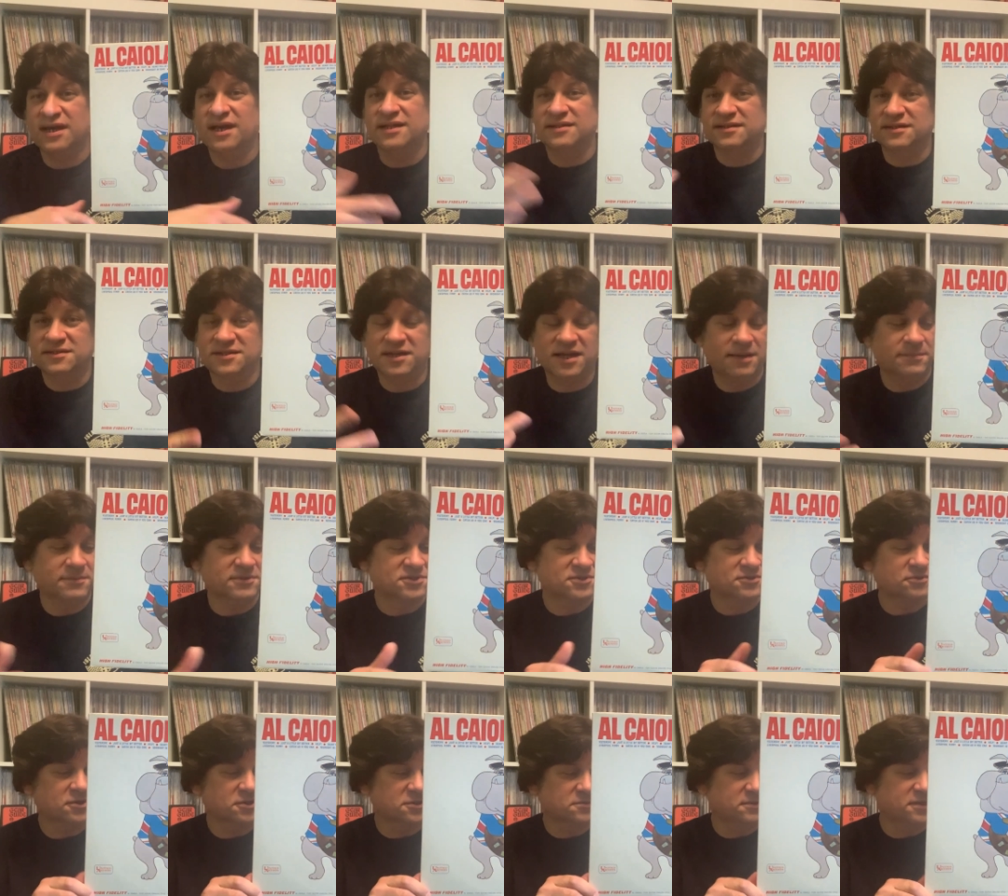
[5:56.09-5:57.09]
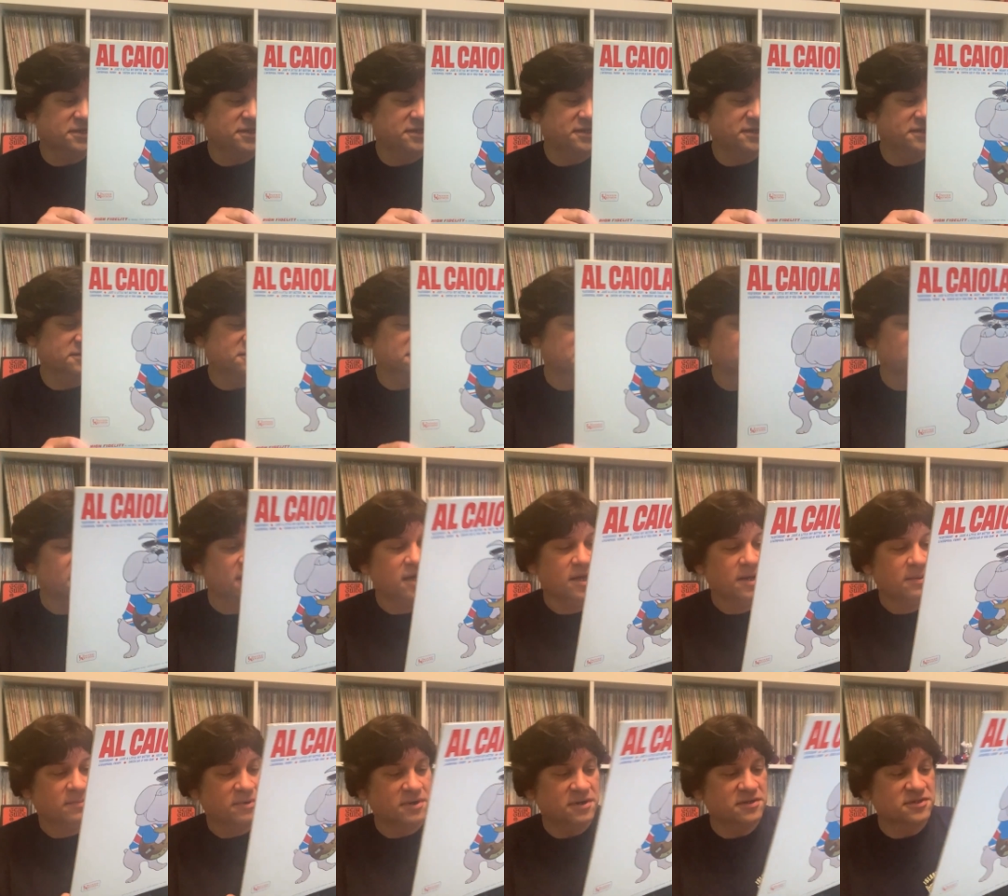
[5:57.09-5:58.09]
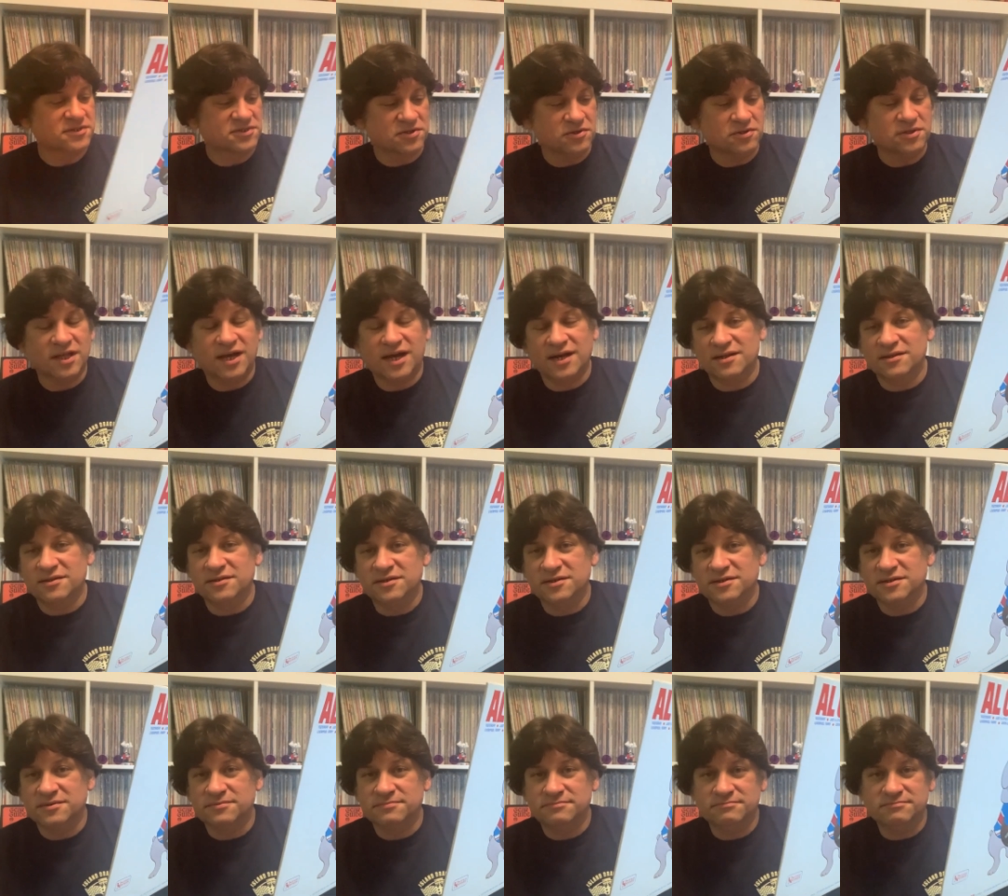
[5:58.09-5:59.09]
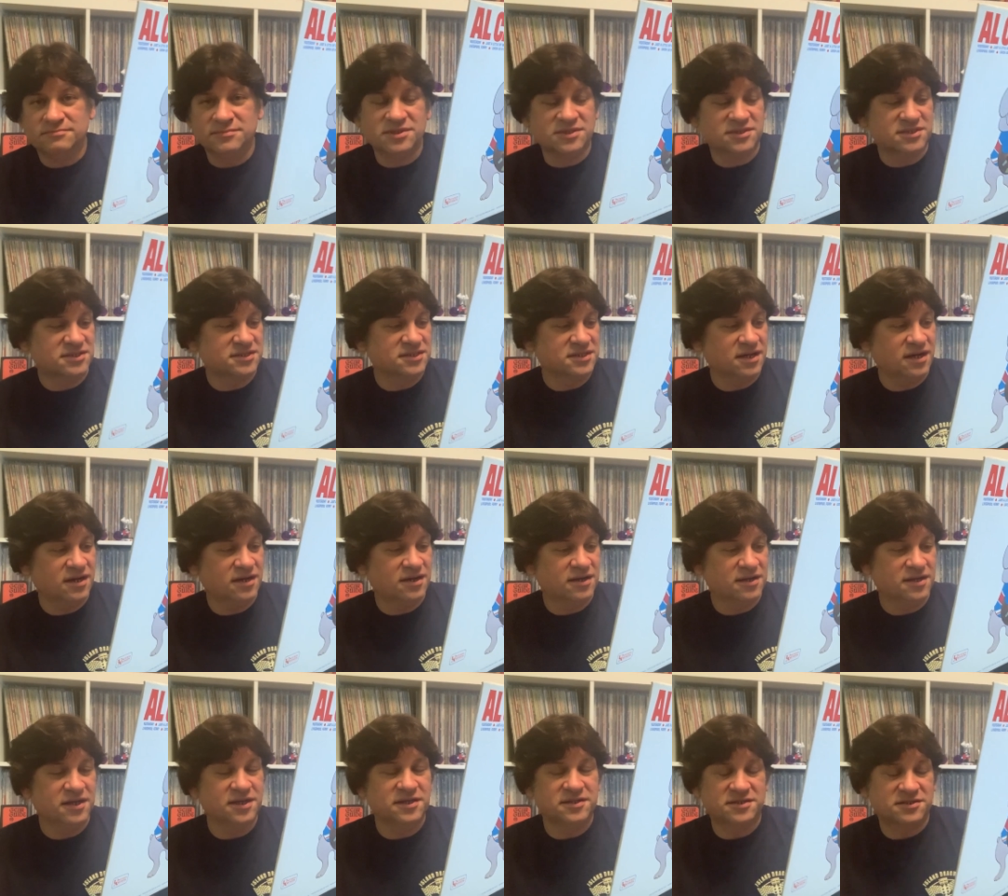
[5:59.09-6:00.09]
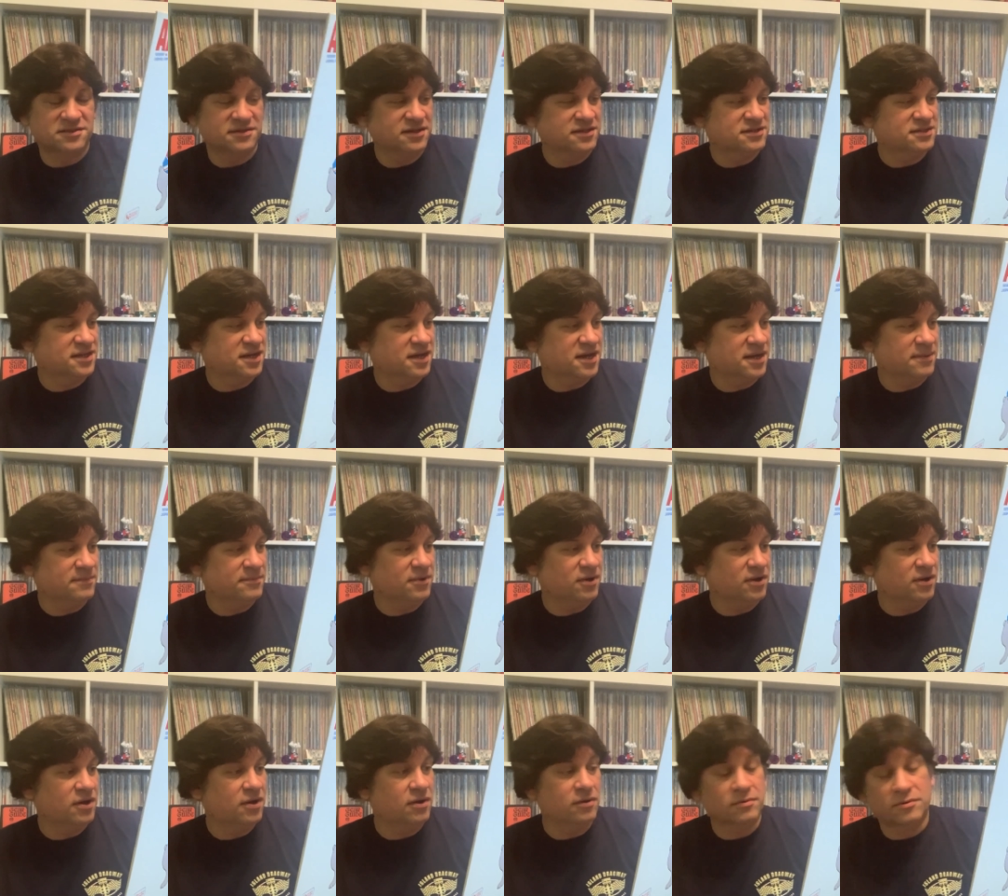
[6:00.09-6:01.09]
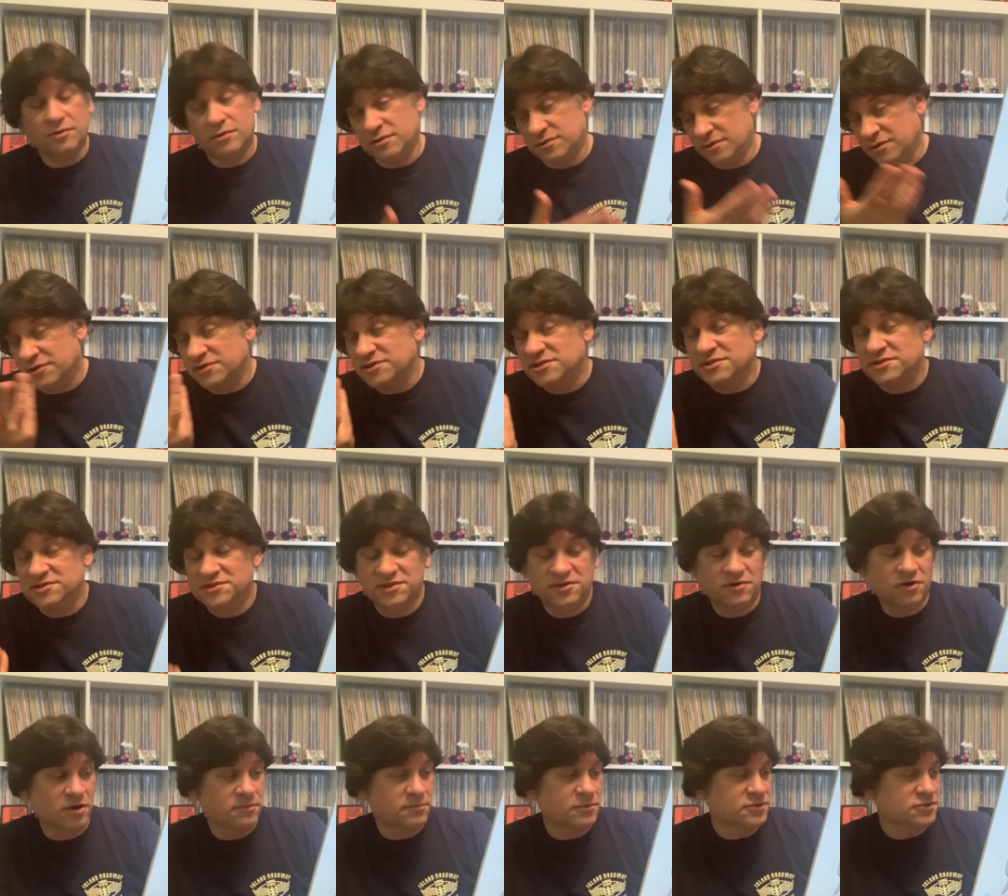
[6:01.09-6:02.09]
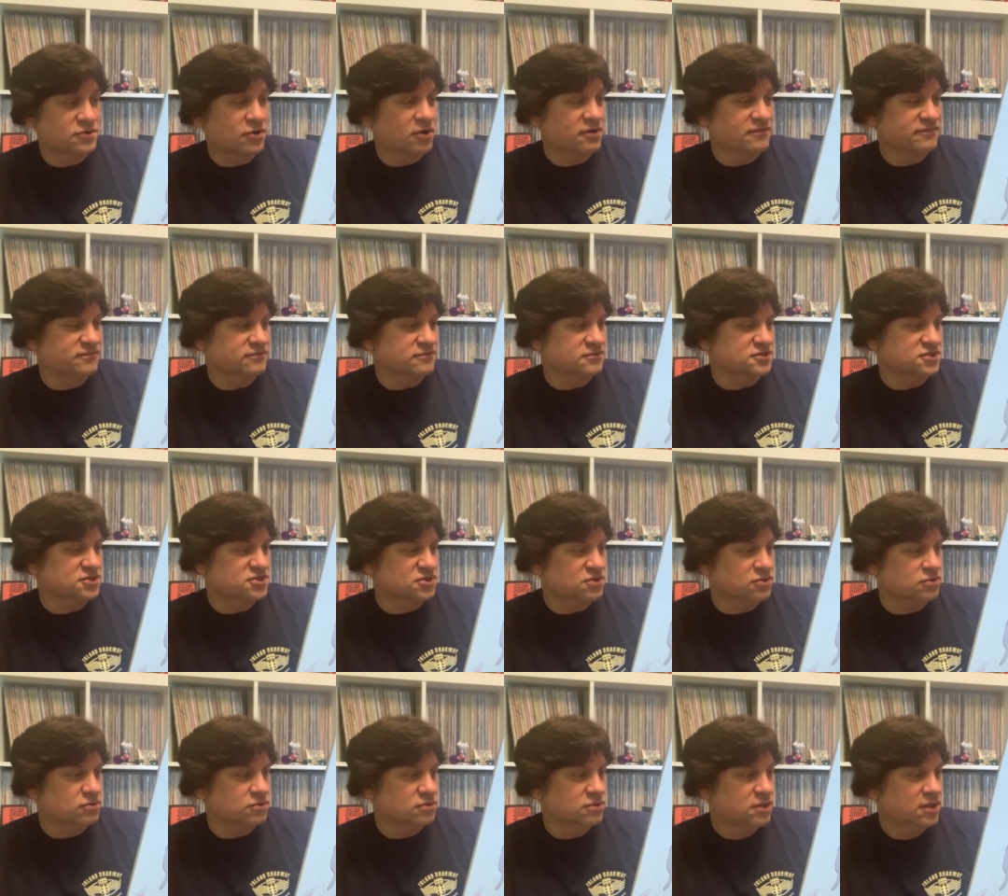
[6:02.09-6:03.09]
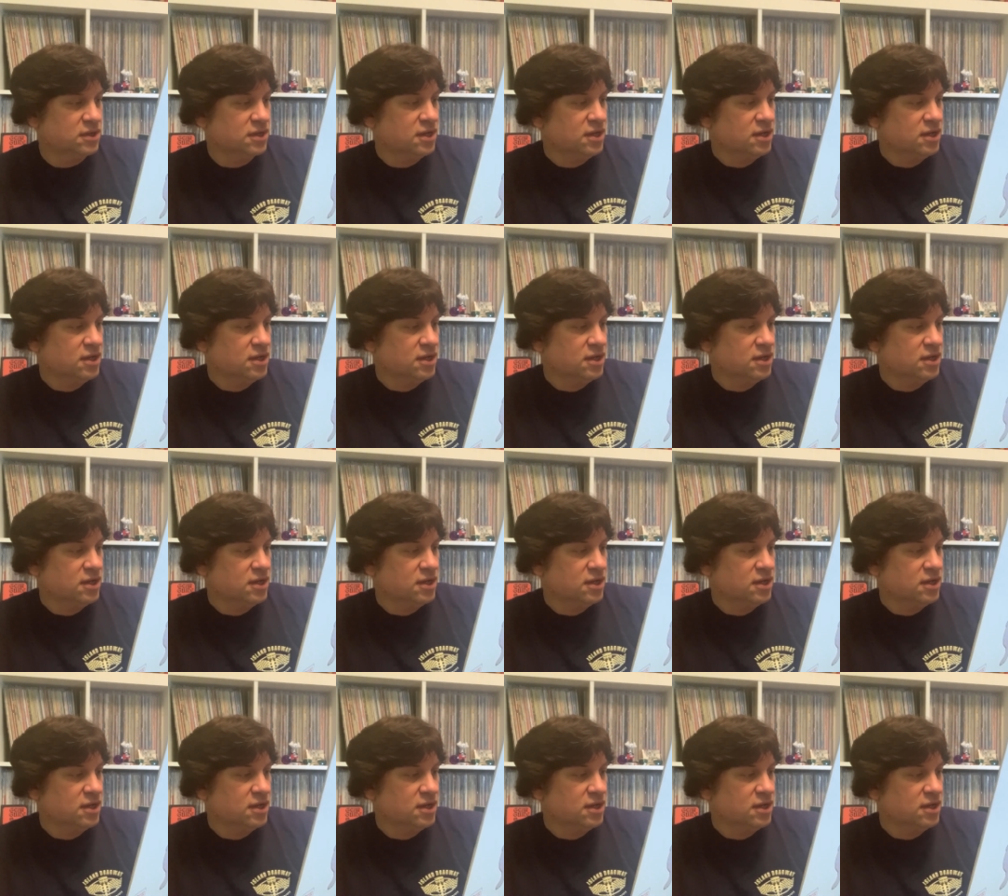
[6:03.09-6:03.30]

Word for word: At the time, the songs were the hits, but he does a lot of the uh, hits at the time. You know, also does the Yardbirds' Heart Full of Soul.